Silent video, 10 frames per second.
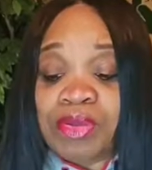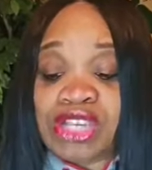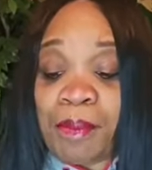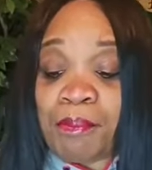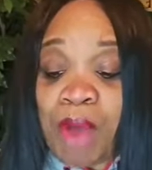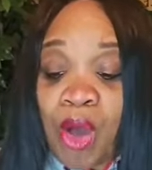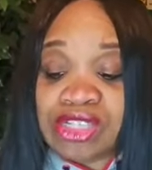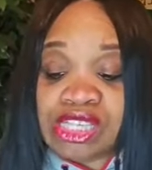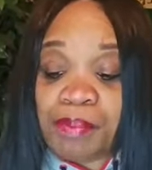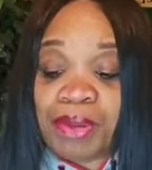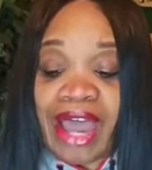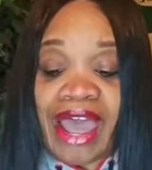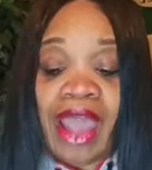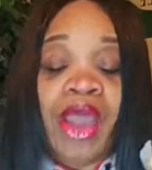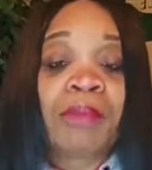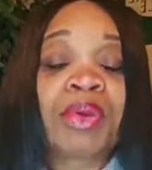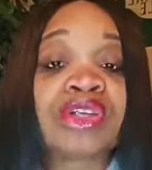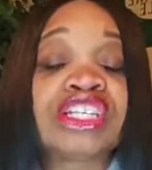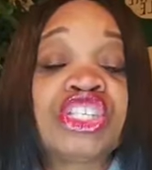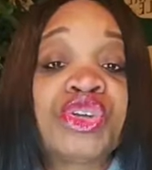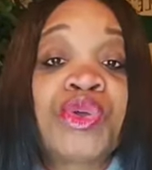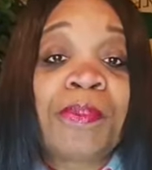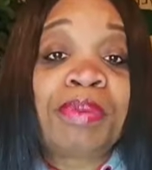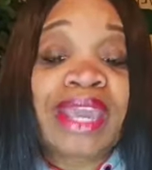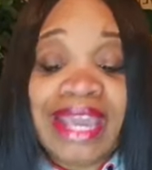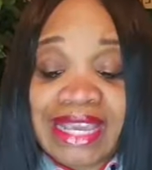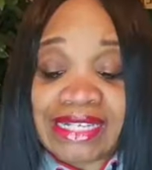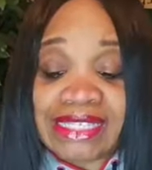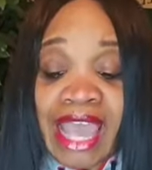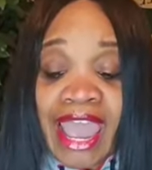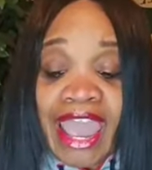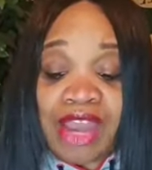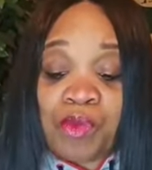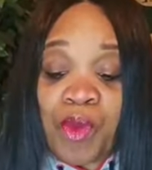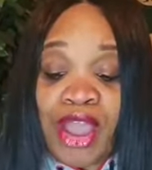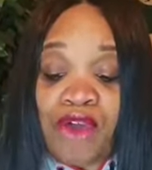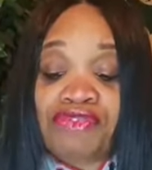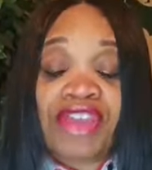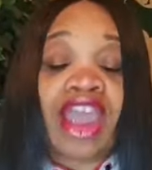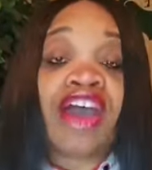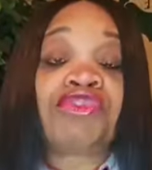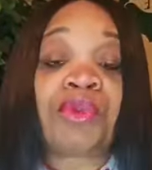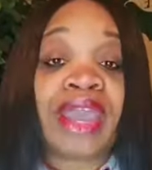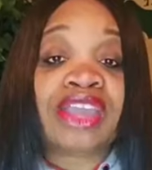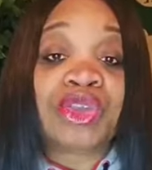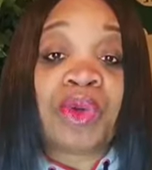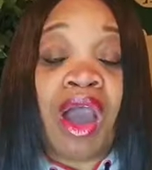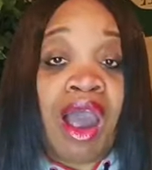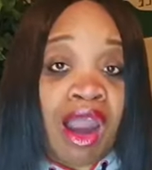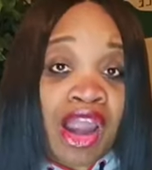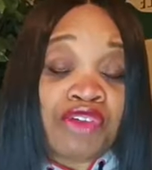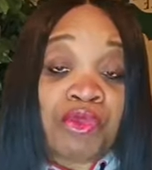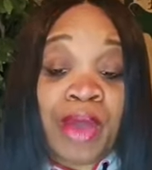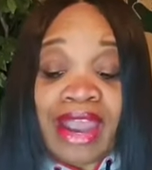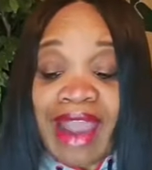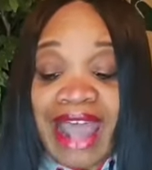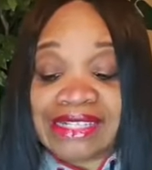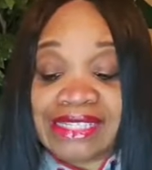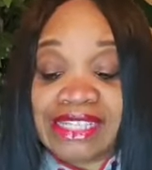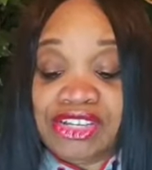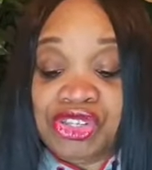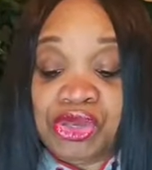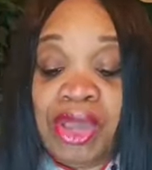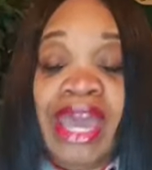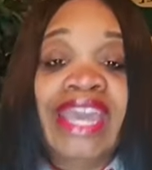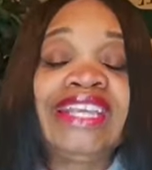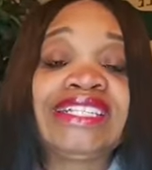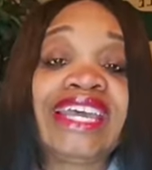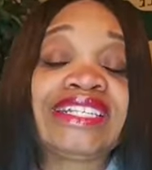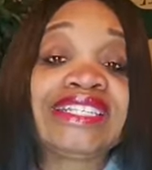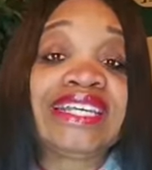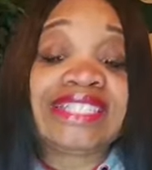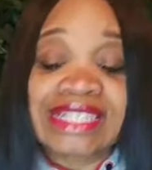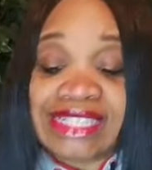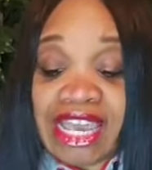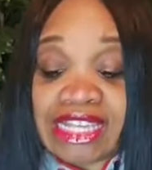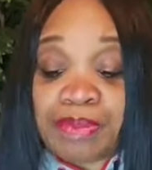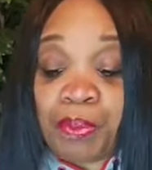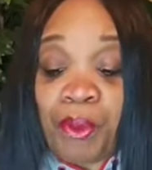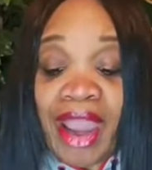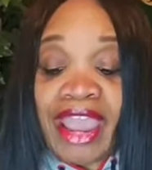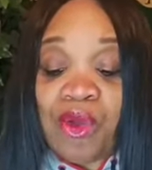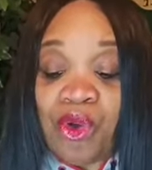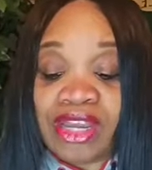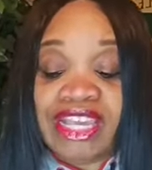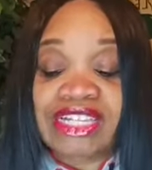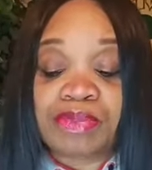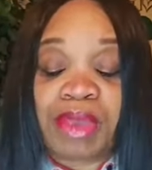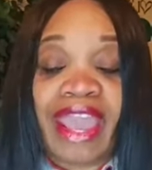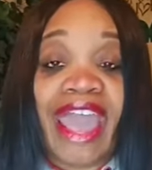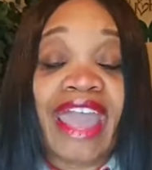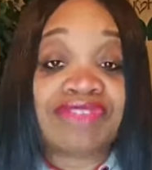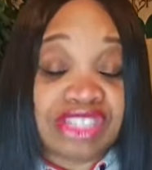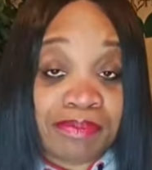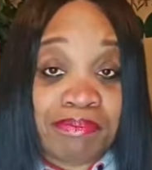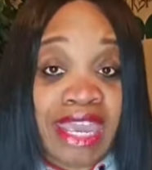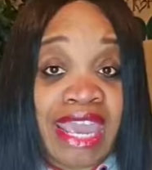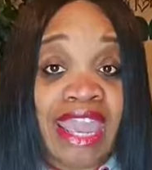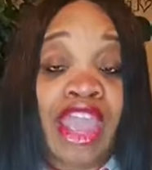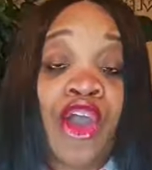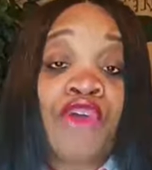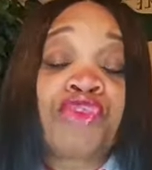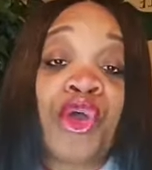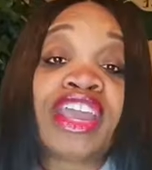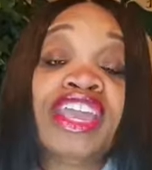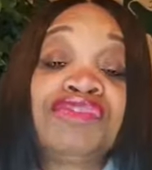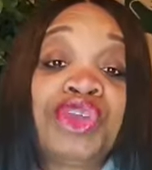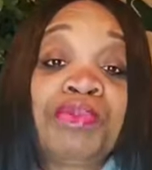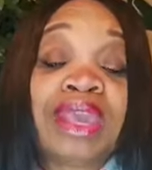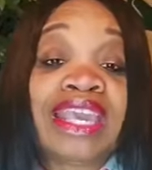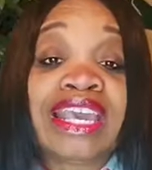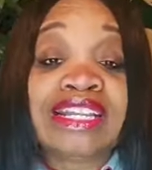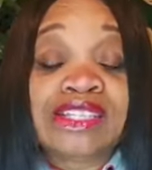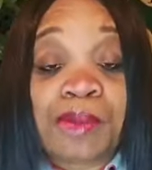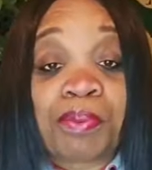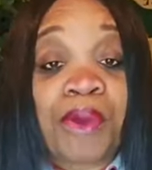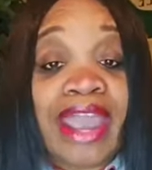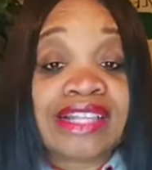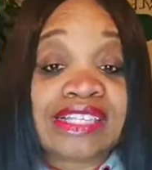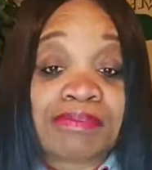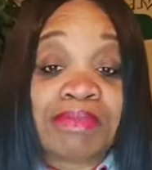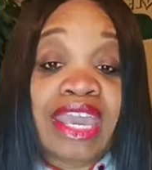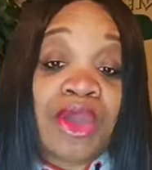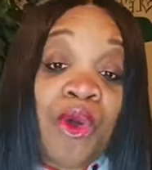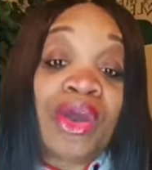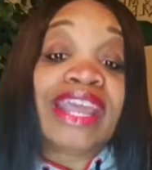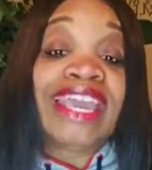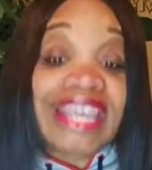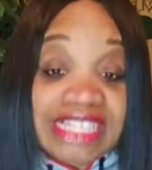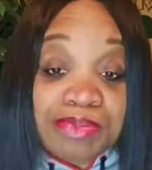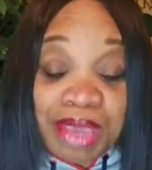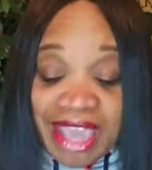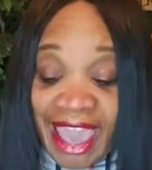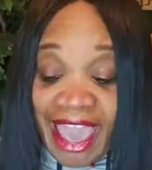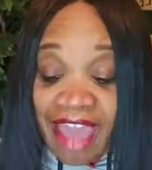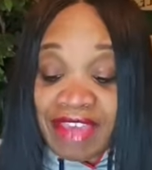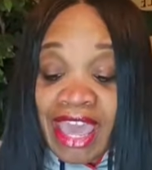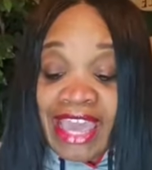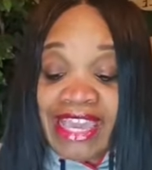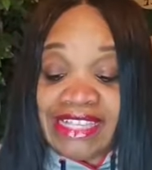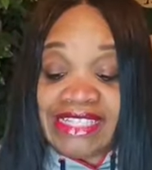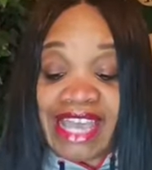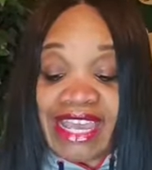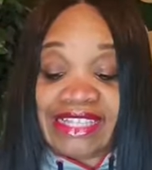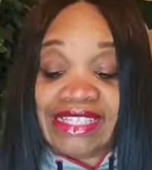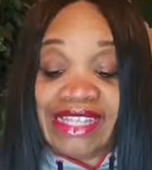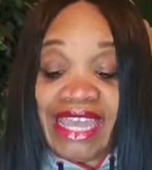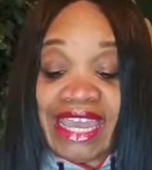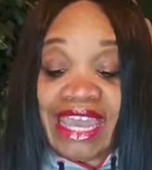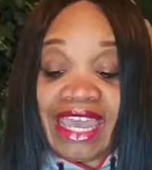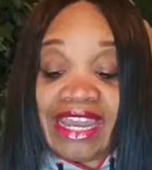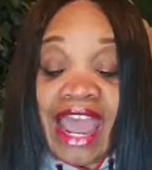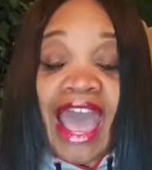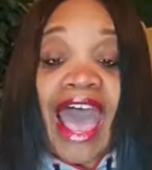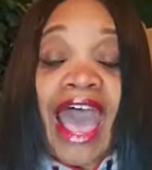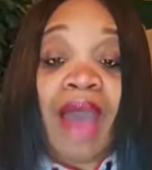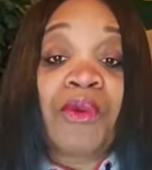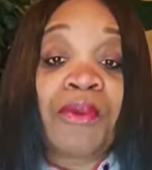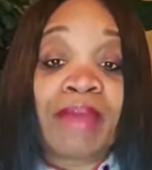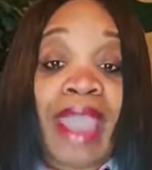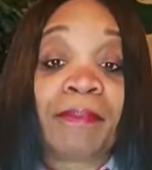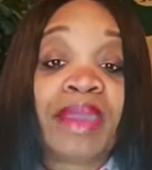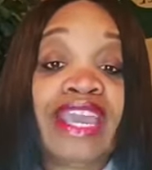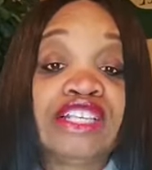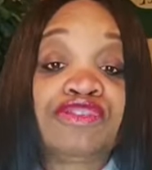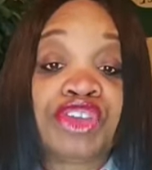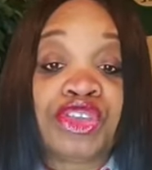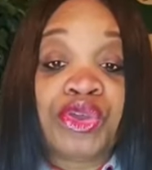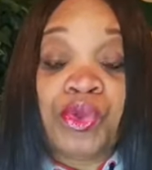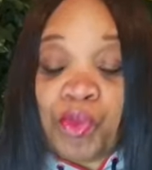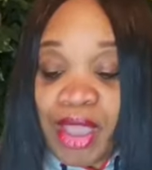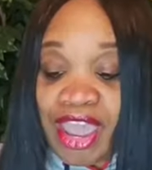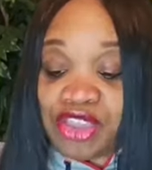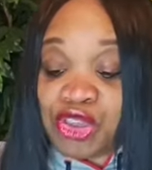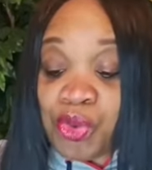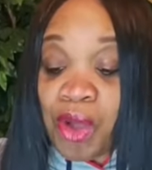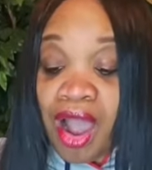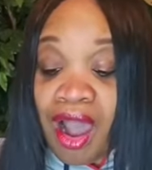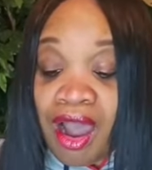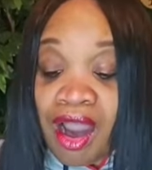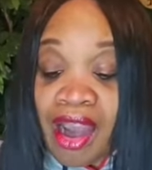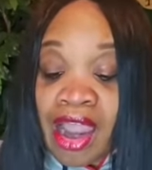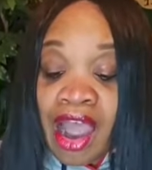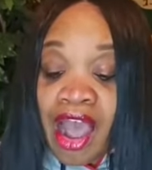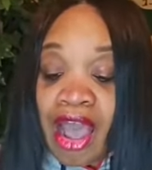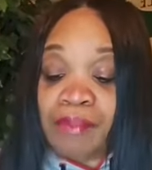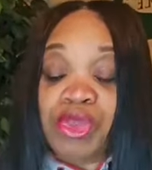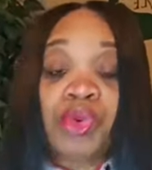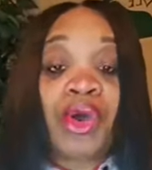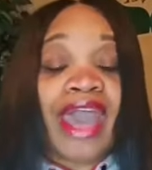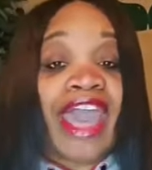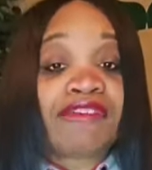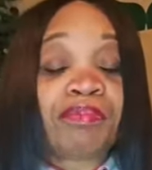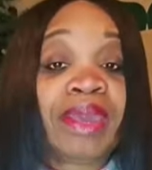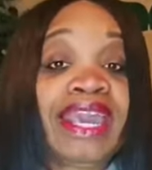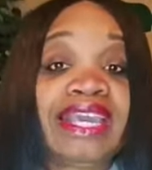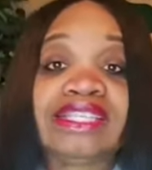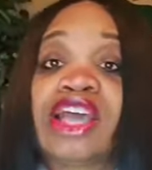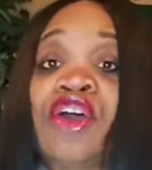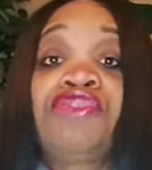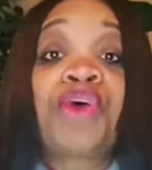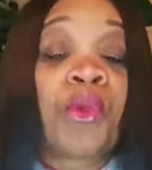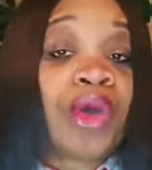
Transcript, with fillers: to multiply, pursue peace and welfare of where you are, of where I sent you. He says this, he says, pray on its behalf to me, for if you begin to pray to me on its behalf, he says, then I will make peace for you where you are. Um, you will have peace for